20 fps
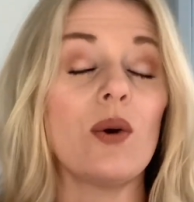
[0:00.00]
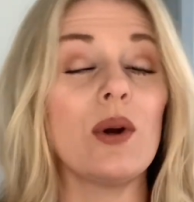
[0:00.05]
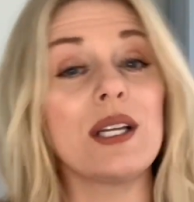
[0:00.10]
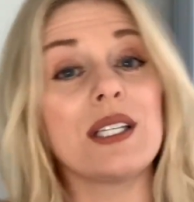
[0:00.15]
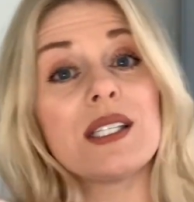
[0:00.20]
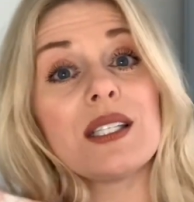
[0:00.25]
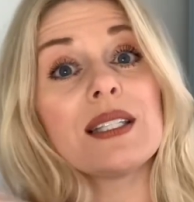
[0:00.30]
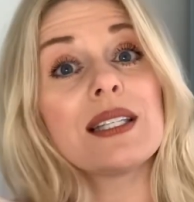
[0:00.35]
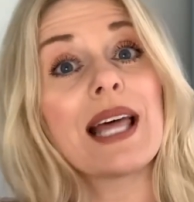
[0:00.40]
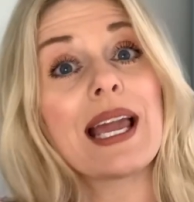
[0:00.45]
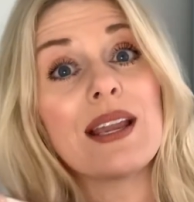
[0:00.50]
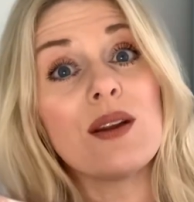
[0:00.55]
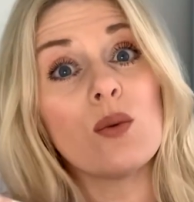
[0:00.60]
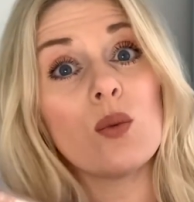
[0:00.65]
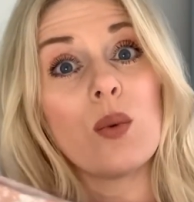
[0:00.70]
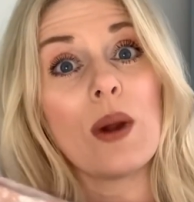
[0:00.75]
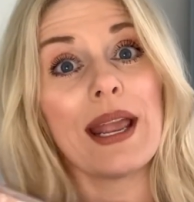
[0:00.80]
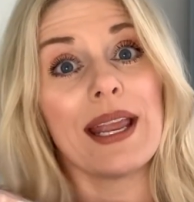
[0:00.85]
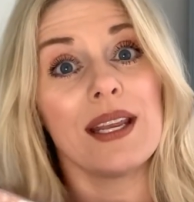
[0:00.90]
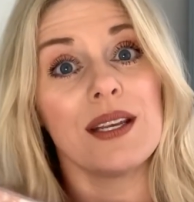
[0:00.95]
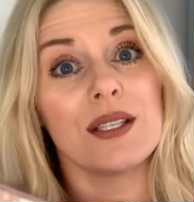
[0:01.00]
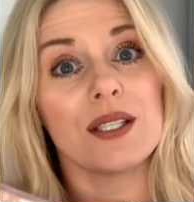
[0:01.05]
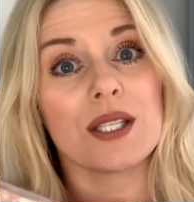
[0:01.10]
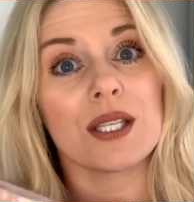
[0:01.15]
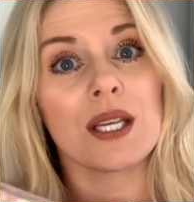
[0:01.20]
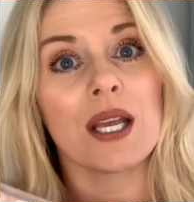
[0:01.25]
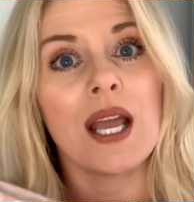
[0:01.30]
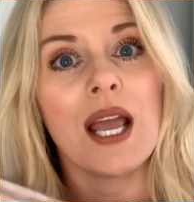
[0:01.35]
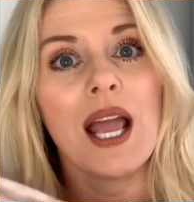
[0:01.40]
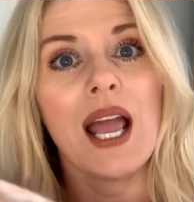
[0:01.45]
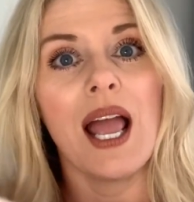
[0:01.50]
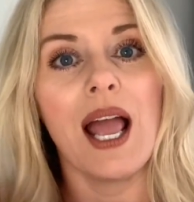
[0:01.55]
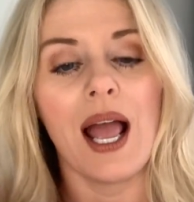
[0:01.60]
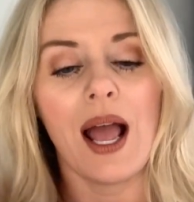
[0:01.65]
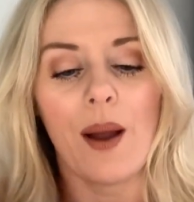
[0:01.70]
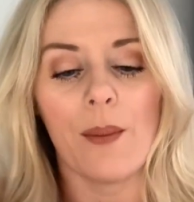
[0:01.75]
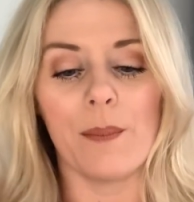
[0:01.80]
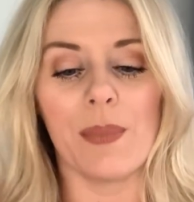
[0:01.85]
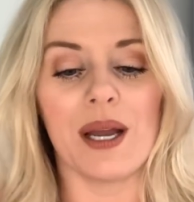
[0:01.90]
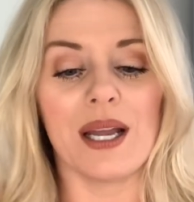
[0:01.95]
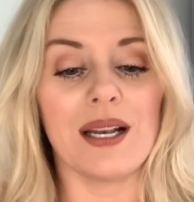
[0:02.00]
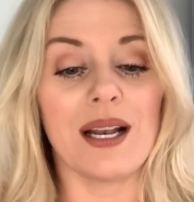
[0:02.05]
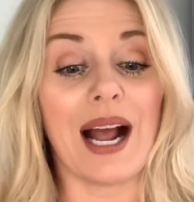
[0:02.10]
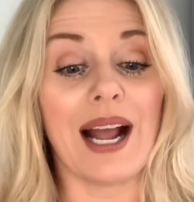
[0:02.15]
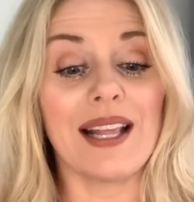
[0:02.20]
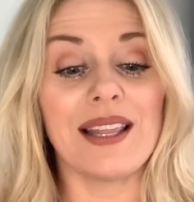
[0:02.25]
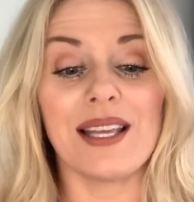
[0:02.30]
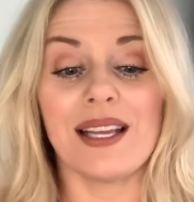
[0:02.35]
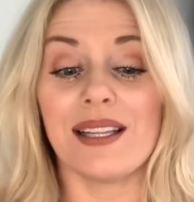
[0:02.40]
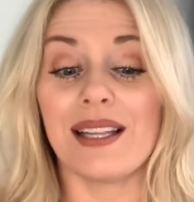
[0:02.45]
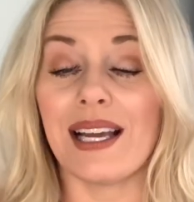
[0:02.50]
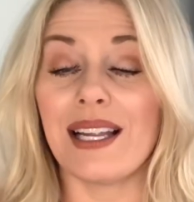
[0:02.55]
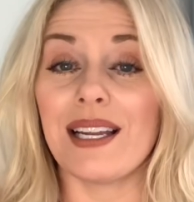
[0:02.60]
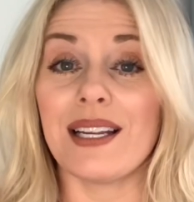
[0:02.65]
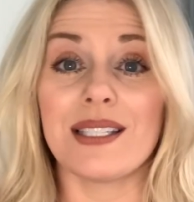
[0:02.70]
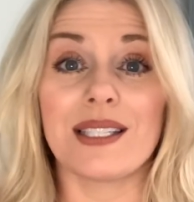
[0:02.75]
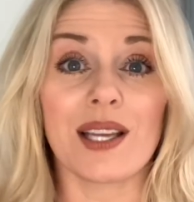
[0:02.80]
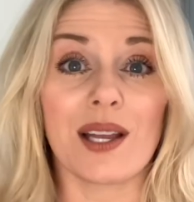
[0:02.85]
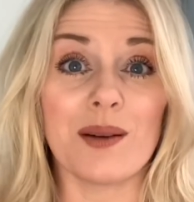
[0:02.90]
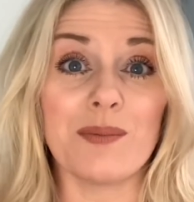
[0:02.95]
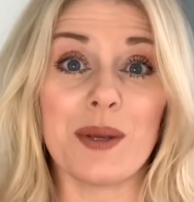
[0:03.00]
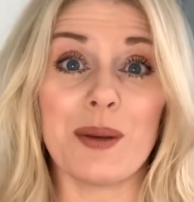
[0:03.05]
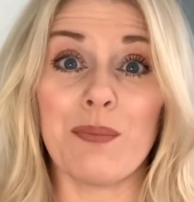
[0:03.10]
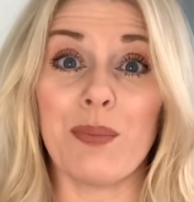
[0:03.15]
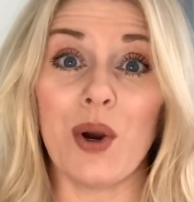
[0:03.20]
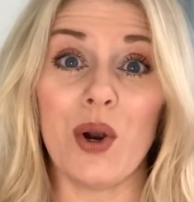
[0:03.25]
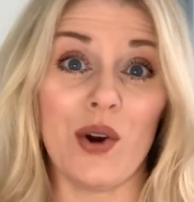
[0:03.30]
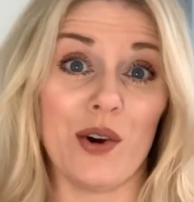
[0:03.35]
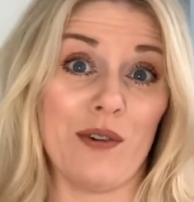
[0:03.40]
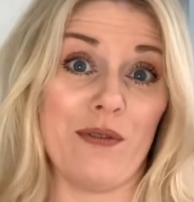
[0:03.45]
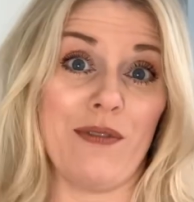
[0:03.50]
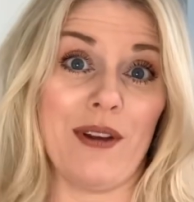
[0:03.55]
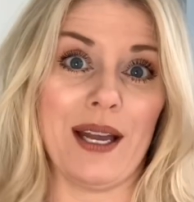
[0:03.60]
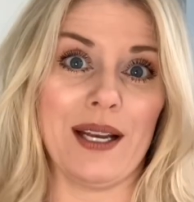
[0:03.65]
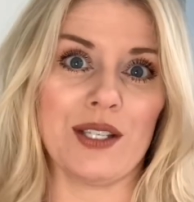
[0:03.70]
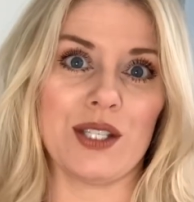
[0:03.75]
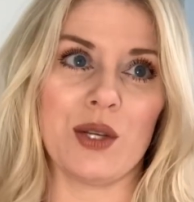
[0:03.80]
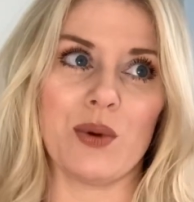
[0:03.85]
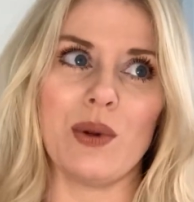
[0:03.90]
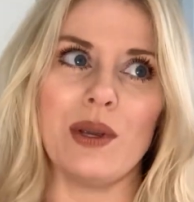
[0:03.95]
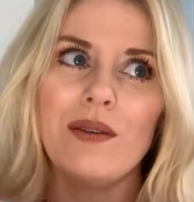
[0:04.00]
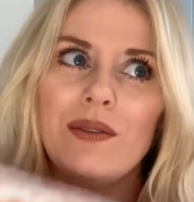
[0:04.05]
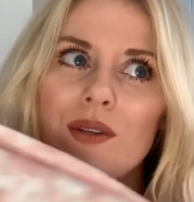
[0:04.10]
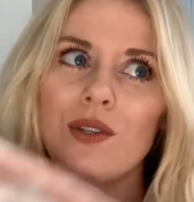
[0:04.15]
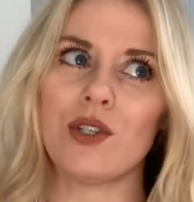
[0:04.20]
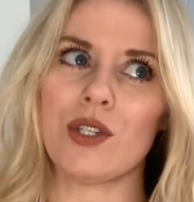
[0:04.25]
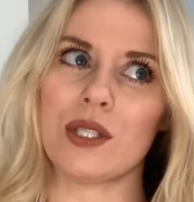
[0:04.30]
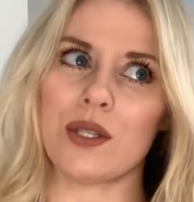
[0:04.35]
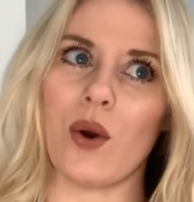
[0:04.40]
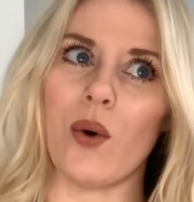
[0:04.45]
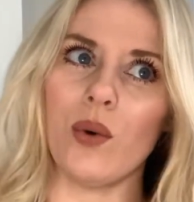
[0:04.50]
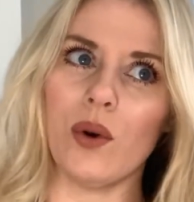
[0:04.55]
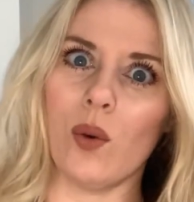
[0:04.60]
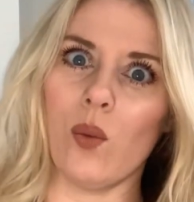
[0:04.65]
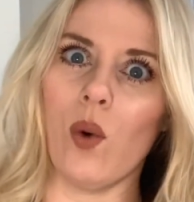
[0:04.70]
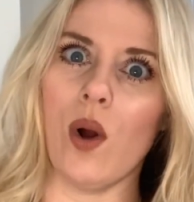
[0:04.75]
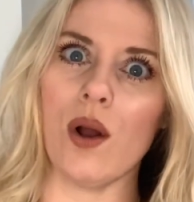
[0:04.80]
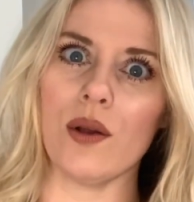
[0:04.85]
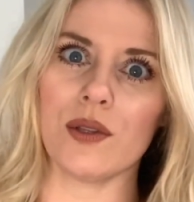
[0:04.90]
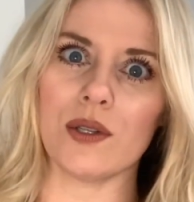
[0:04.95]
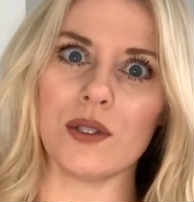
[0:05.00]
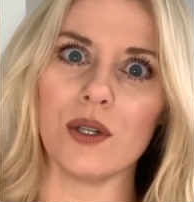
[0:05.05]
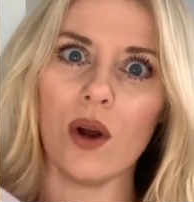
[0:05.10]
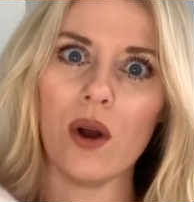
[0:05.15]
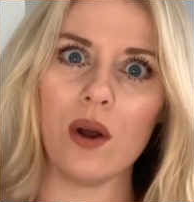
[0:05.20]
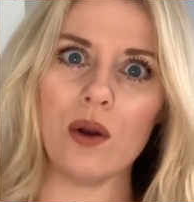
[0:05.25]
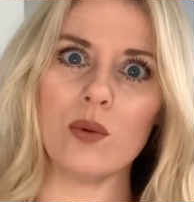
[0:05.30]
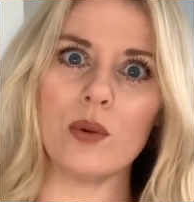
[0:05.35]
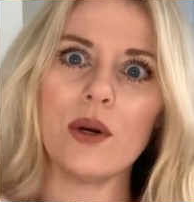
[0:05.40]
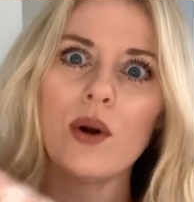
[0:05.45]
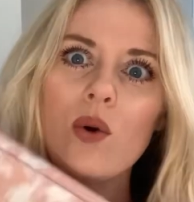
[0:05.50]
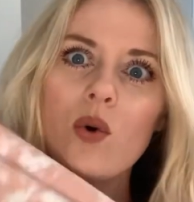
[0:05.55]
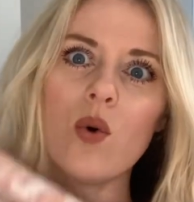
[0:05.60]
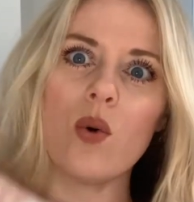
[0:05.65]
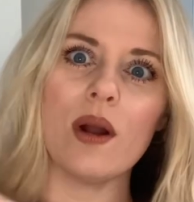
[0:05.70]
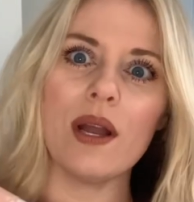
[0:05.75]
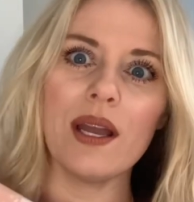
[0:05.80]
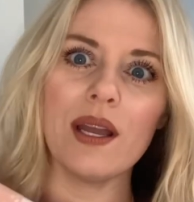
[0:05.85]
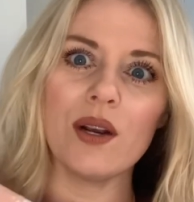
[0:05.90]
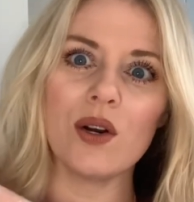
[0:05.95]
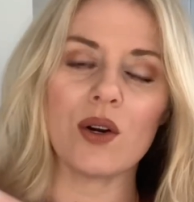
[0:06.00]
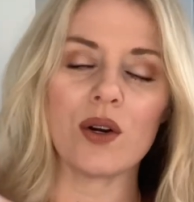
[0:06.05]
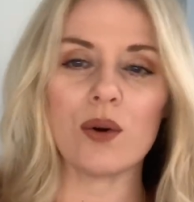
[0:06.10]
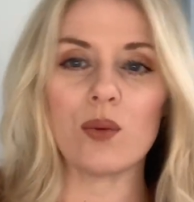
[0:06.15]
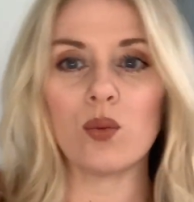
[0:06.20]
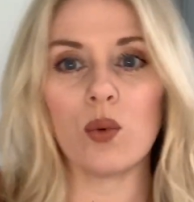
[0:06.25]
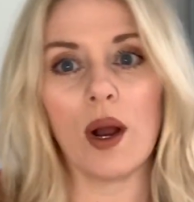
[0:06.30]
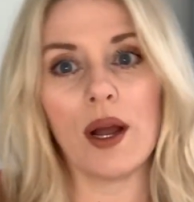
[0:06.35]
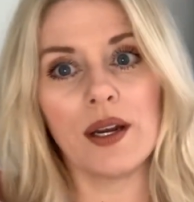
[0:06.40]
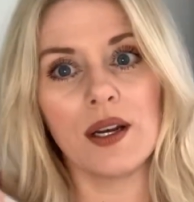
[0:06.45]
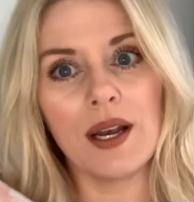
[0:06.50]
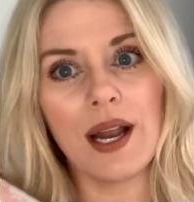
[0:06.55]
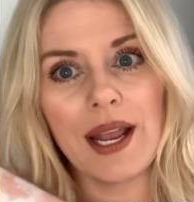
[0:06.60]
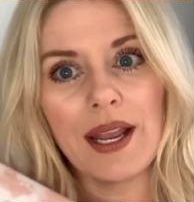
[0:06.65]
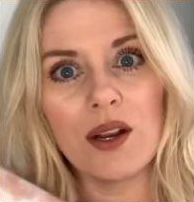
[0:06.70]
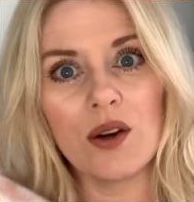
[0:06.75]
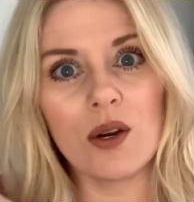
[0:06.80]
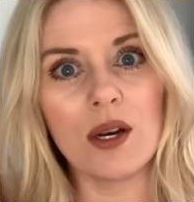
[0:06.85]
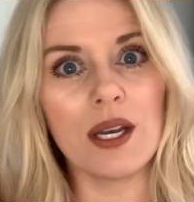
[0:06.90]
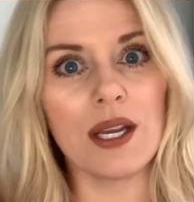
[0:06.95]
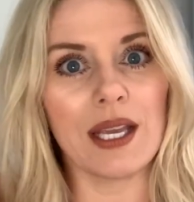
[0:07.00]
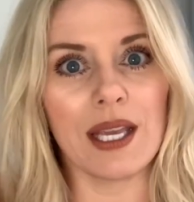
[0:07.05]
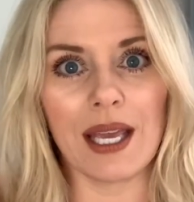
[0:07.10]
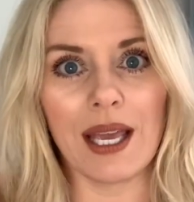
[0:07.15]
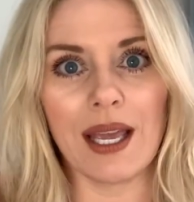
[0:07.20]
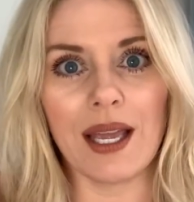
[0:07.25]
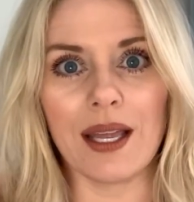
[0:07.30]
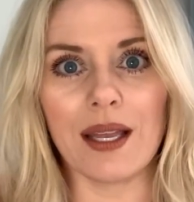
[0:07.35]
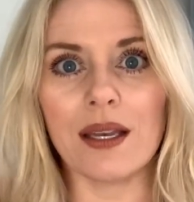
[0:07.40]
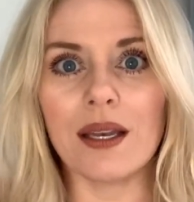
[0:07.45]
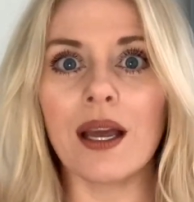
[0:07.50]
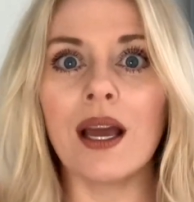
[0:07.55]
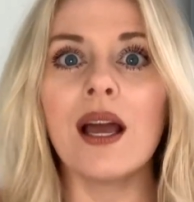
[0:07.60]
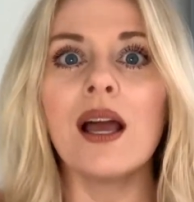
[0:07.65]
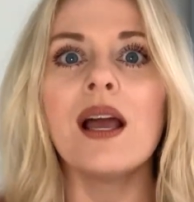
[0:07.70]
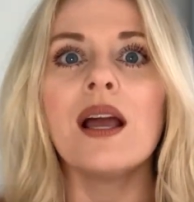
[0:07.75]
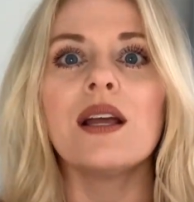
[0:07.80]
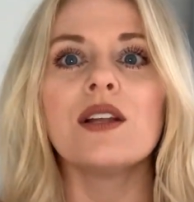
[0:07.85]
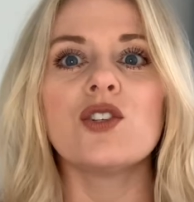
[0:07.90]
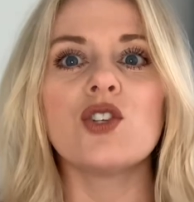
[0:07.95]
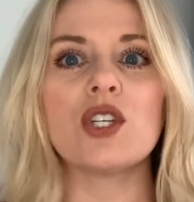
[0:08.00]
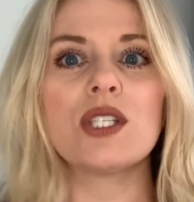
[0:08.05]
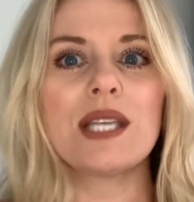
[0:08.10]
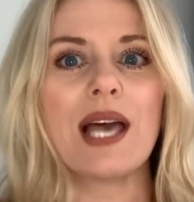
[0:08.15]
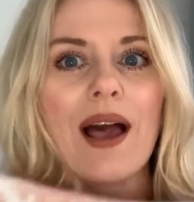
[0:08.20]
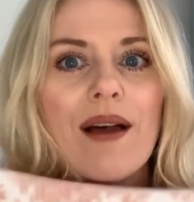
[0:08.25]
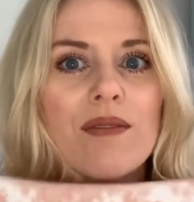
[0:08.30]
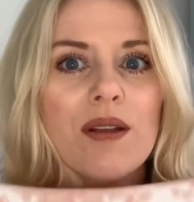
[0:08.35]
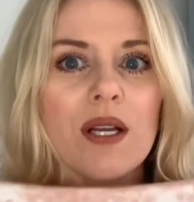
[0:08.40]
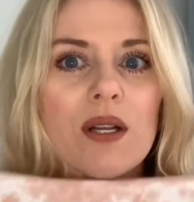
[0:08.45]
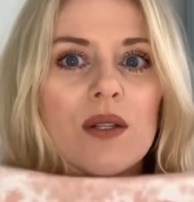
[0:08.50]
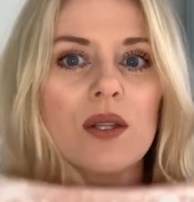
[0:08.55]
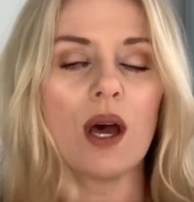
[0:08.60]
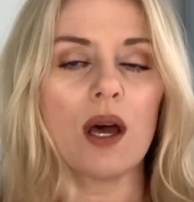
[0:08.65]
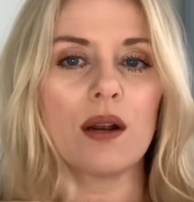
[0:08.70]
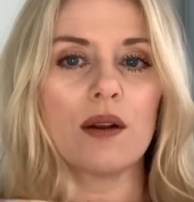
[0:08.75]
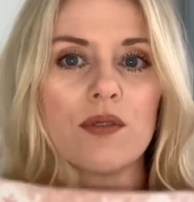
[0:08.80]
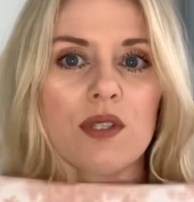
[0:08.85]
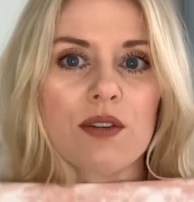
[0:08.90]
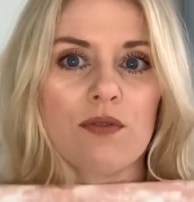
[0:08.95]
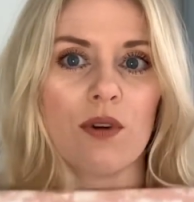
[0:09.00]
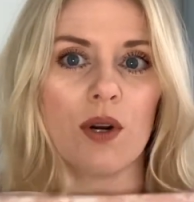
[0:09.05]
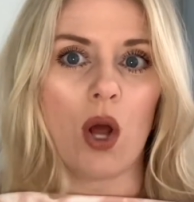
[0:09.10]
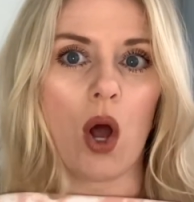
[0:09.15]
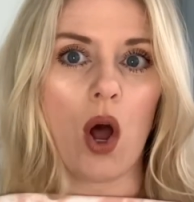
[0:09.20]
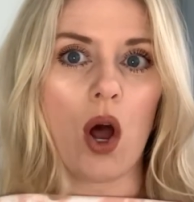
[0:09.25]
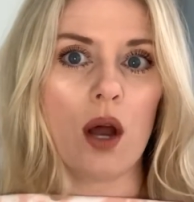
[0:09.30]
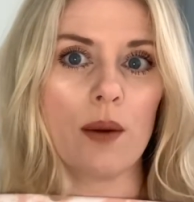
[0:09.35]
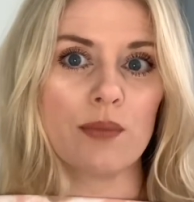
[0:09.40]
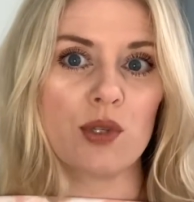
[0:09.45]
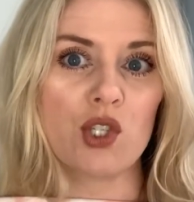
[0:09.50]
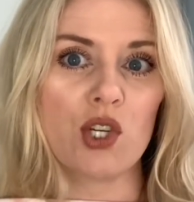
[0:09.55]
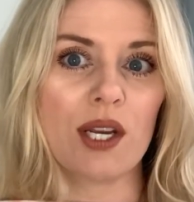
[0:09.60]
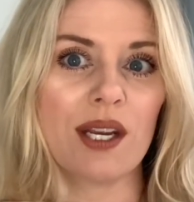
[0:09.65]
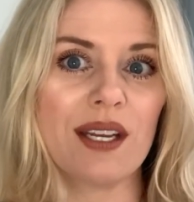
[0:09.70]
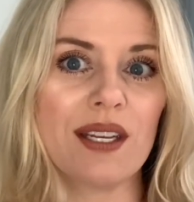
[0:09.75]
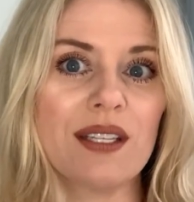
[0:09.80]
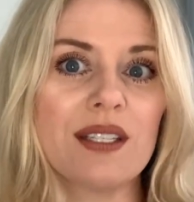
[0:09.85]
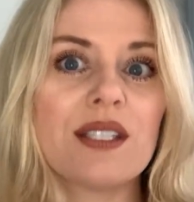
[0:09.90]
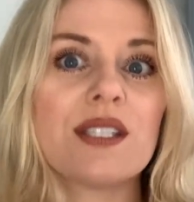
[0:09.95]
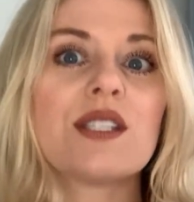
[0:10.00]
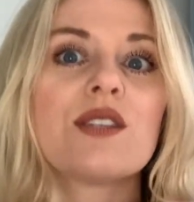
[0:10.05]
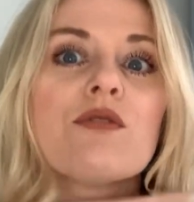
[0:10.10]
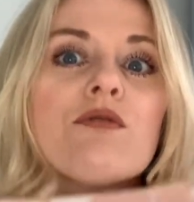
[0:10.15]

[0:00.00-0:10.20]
It's lightweight, but I think that is gonna be perfect. So even just going to walk the dog real quick or run an errand, again, just having a lot of different options